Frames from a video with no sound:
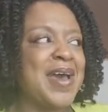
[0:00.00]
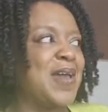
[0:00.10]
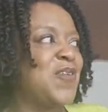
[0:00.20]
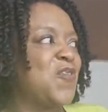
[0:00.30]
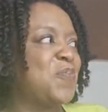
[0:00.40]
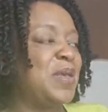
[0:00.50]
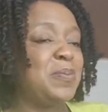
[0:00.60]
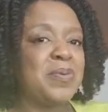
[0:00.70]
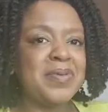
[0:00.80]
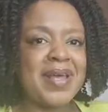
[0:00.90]
A lot of
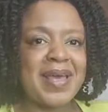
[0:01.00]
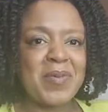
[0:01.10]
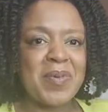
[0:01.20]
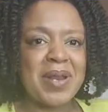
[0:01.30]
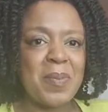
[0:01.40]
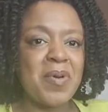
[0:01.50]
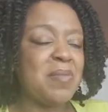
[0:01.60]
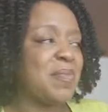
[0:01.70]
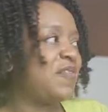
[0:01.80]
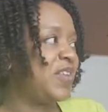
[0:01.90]
people, like, when I put
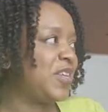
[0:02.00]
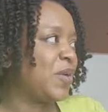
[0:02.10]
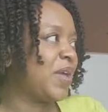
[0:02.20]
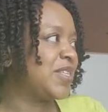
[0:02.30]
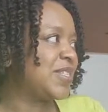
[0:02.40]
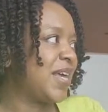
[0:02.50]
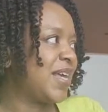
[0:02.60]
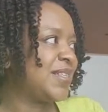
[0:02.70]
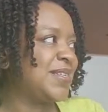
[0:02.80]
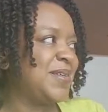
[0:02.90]
up my video and said,